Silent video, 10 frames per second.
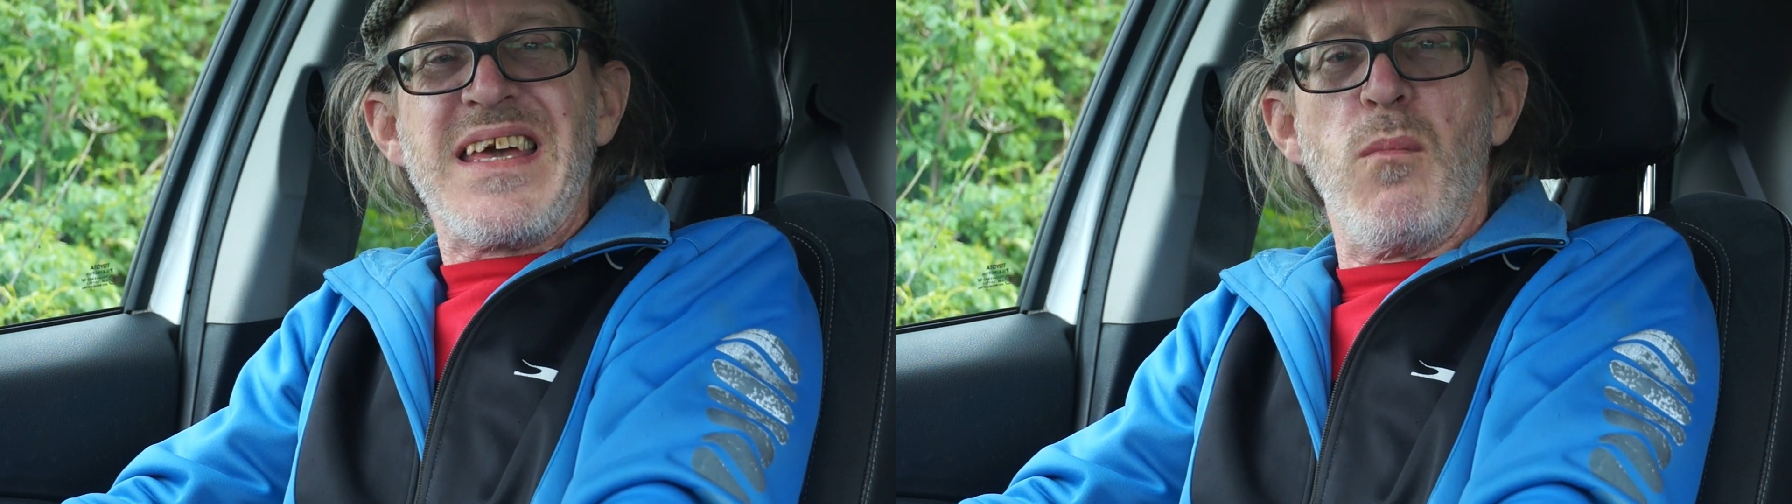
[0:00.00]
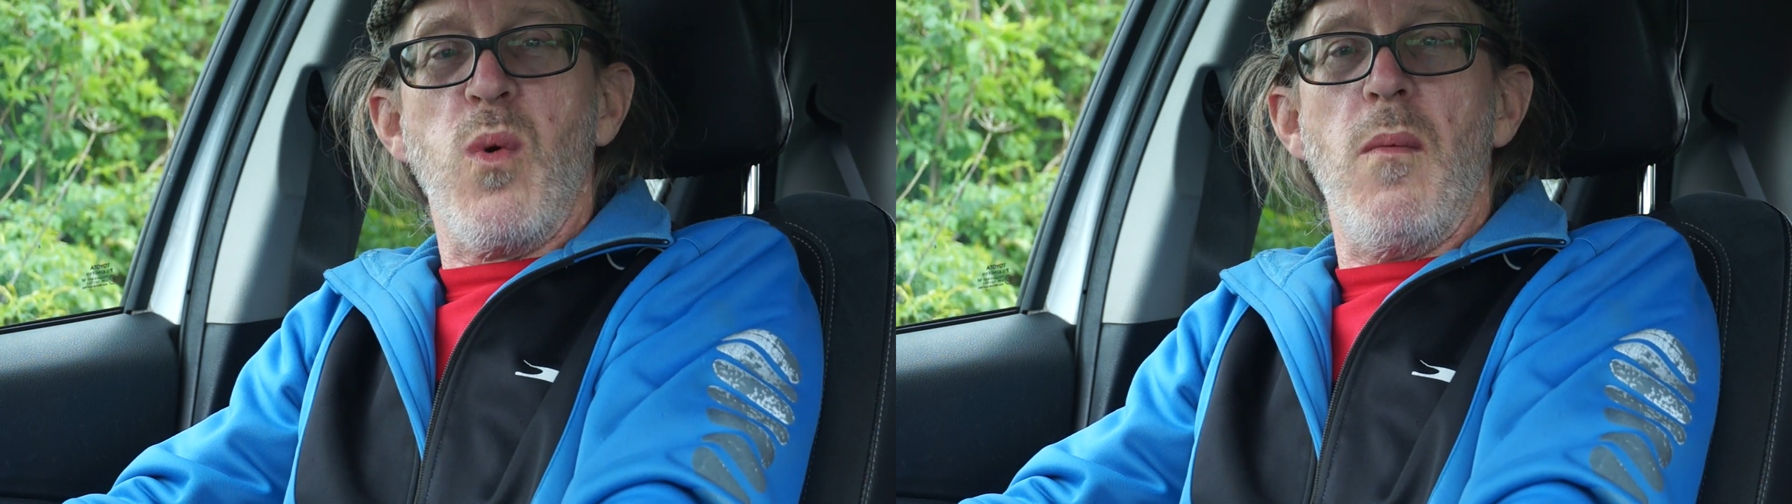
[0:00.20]

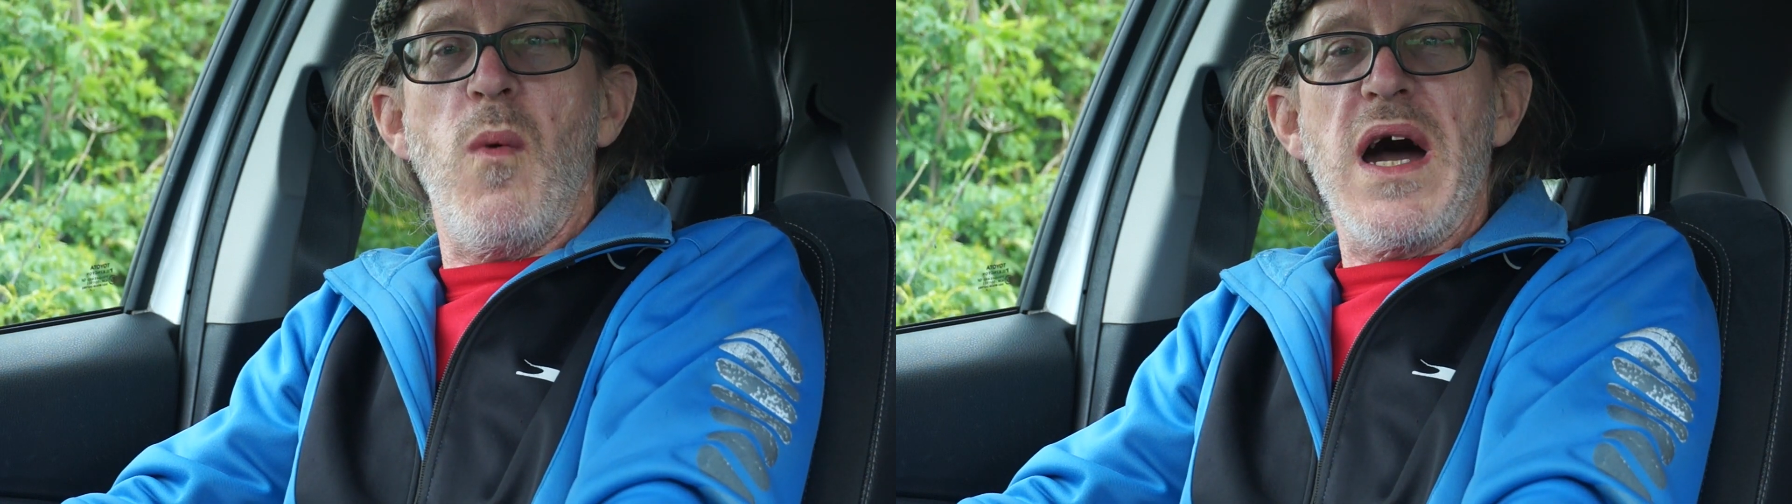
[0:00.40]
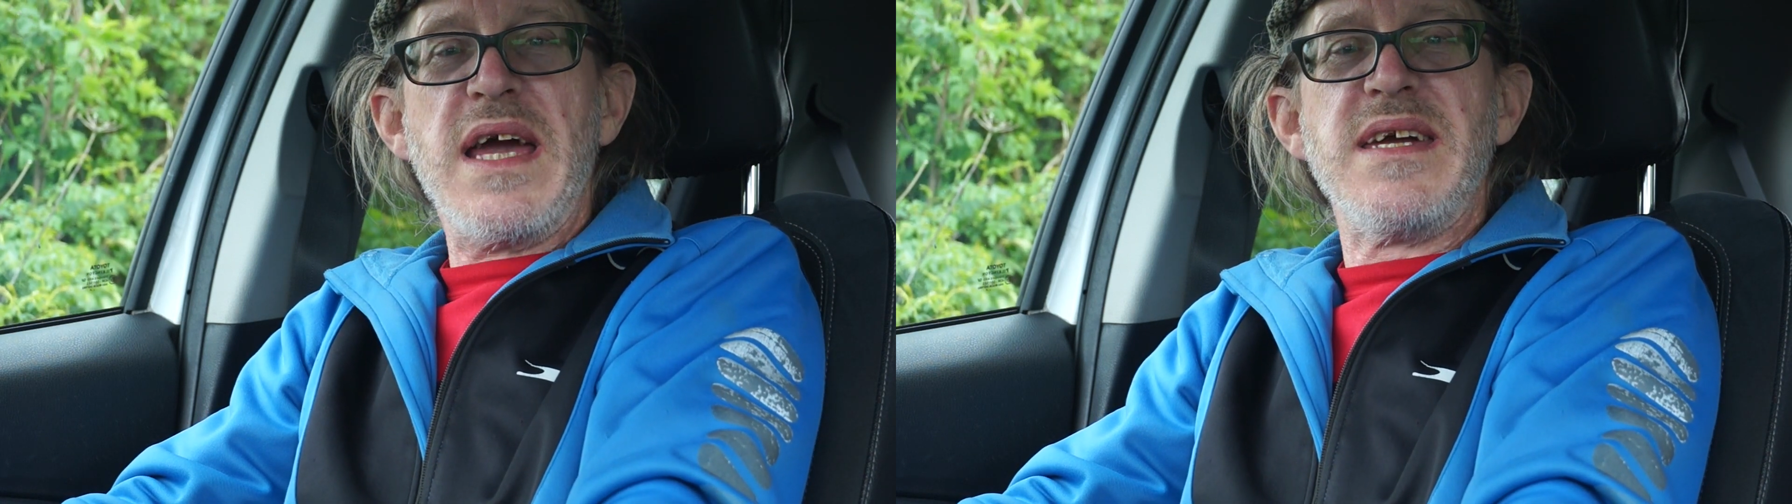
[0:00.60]
in one
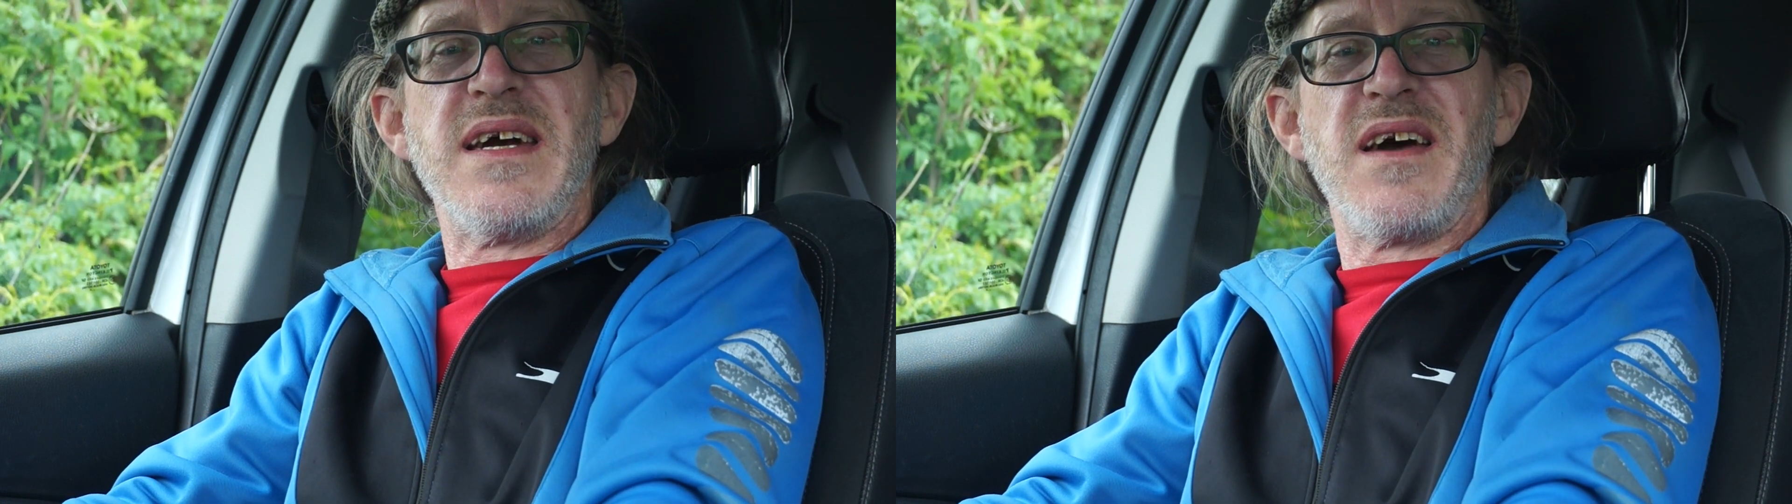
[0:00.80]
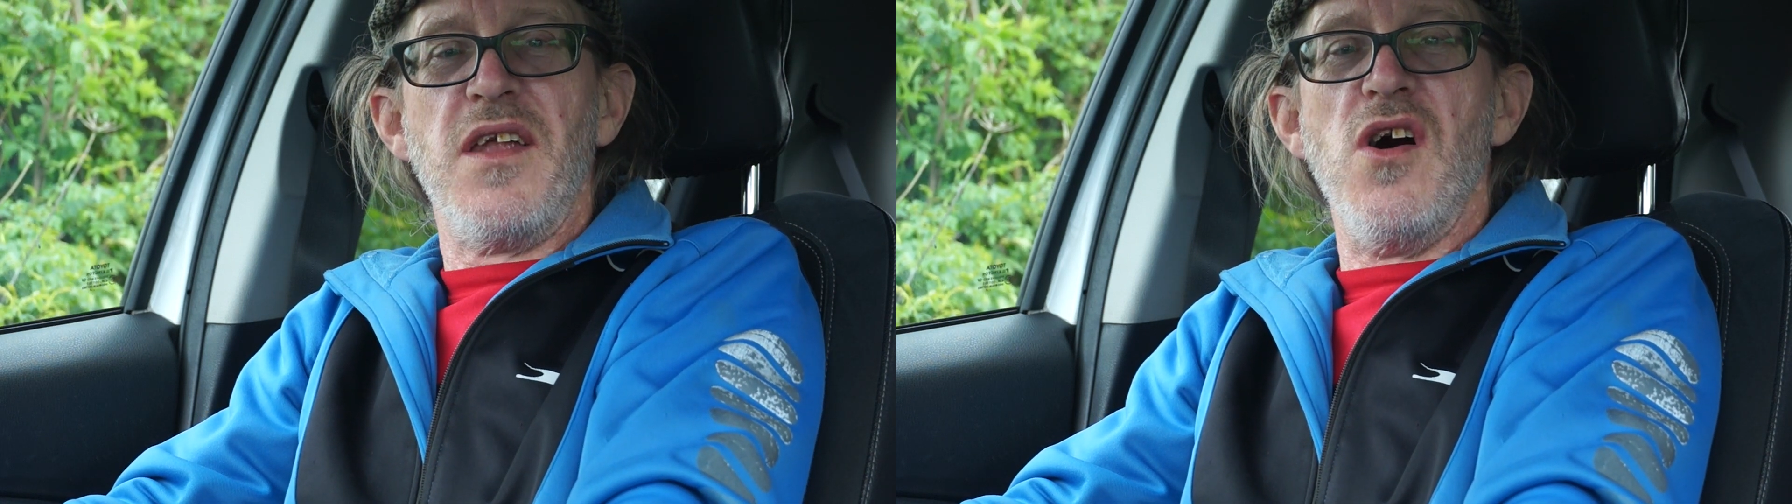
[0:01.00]
way
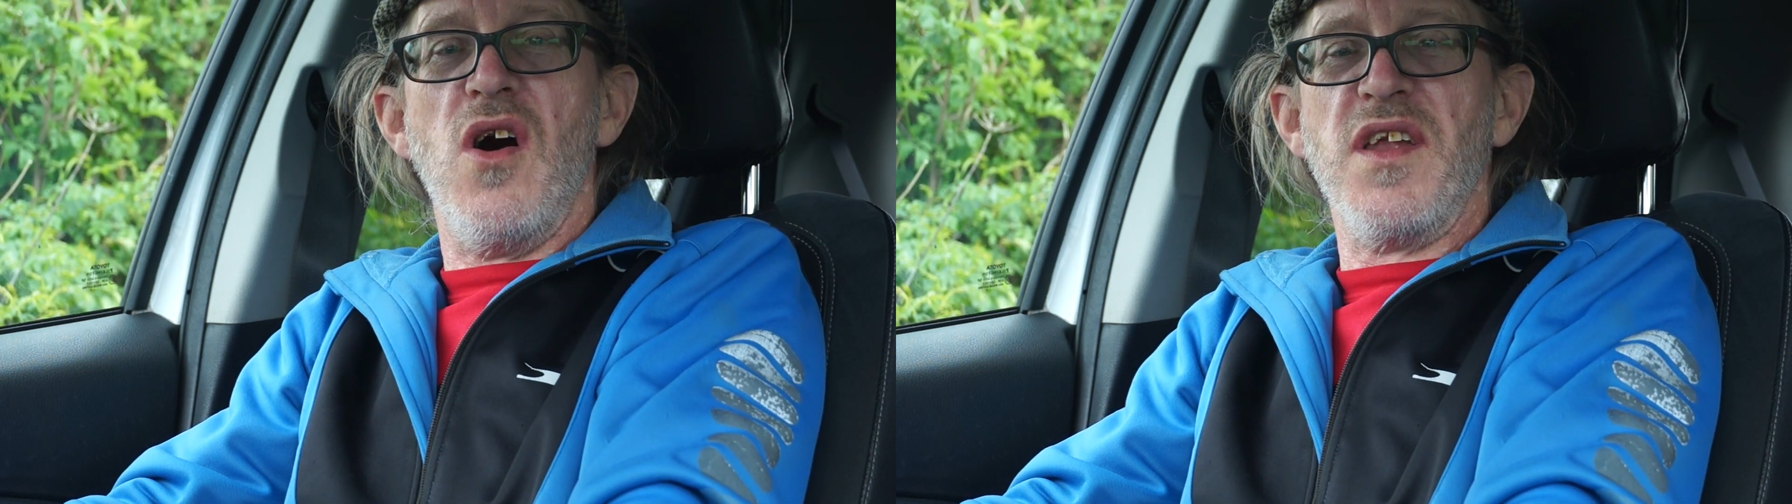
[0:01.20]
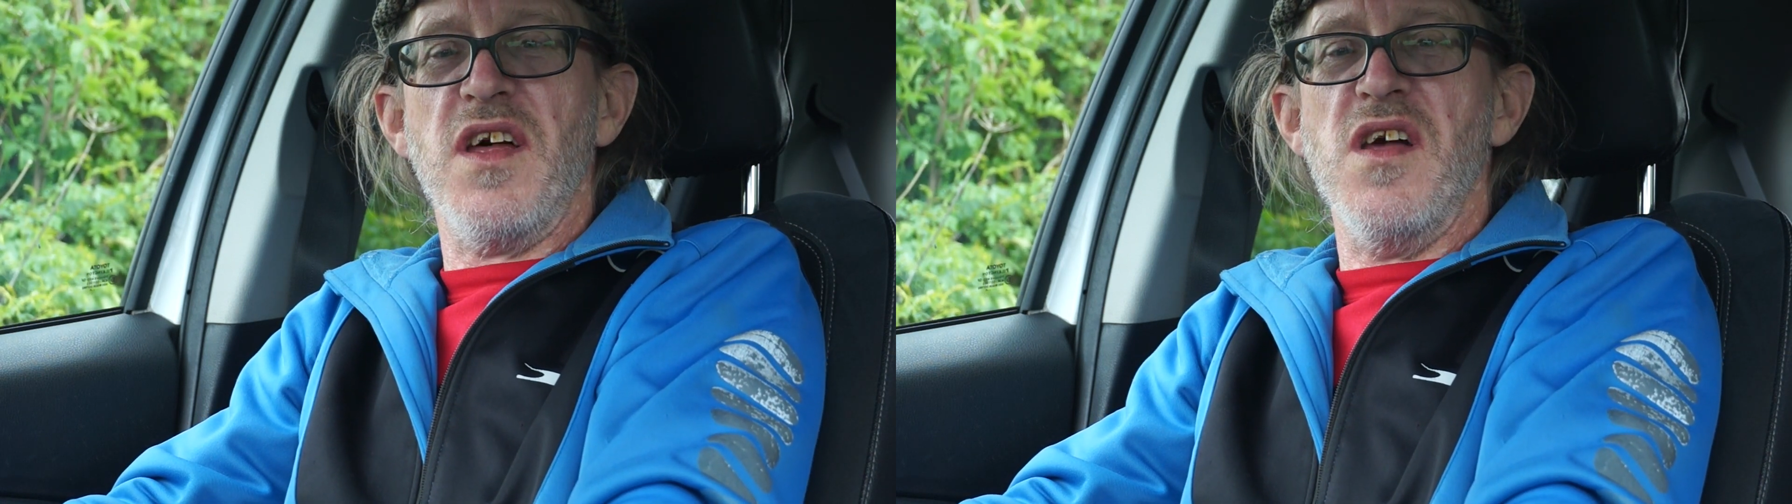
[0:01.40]
and
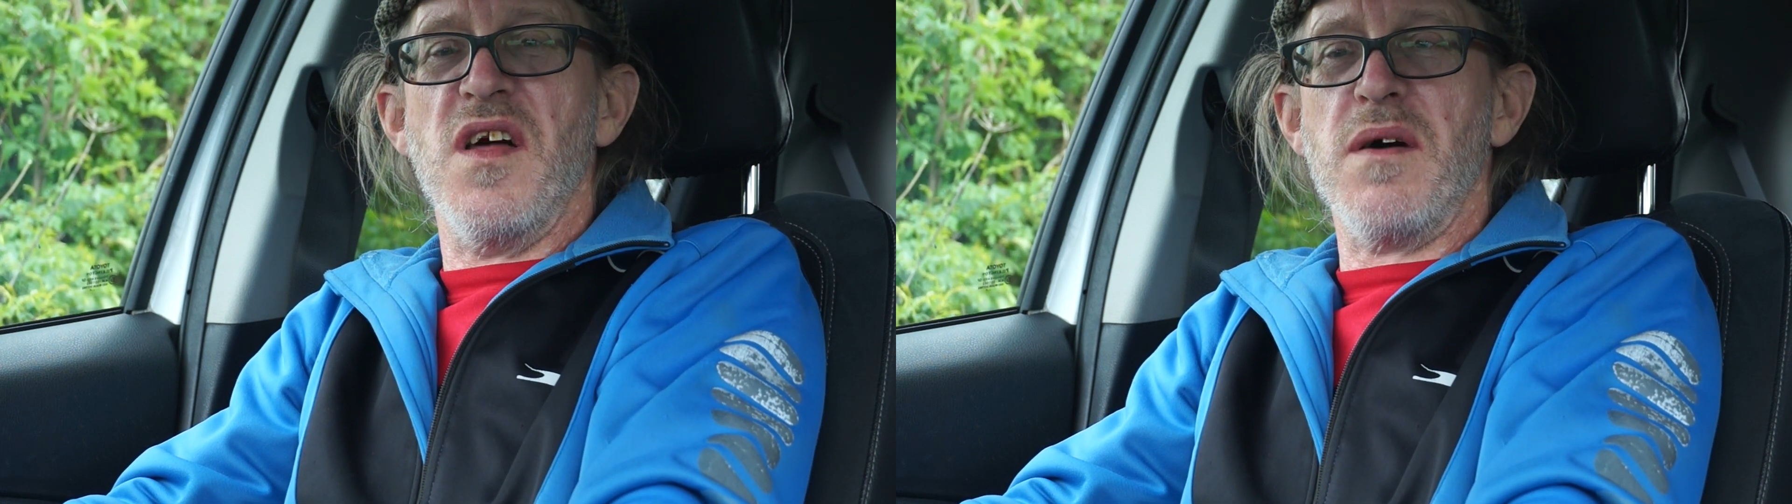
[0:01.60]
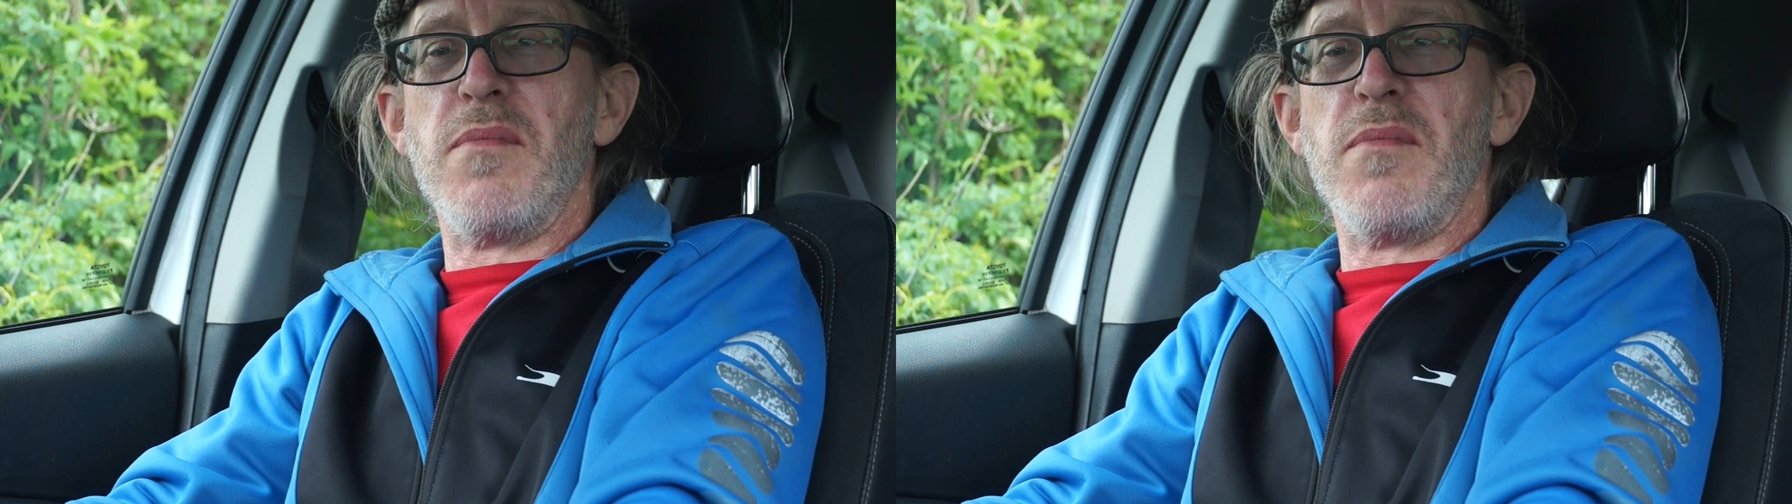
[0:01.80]
not in another,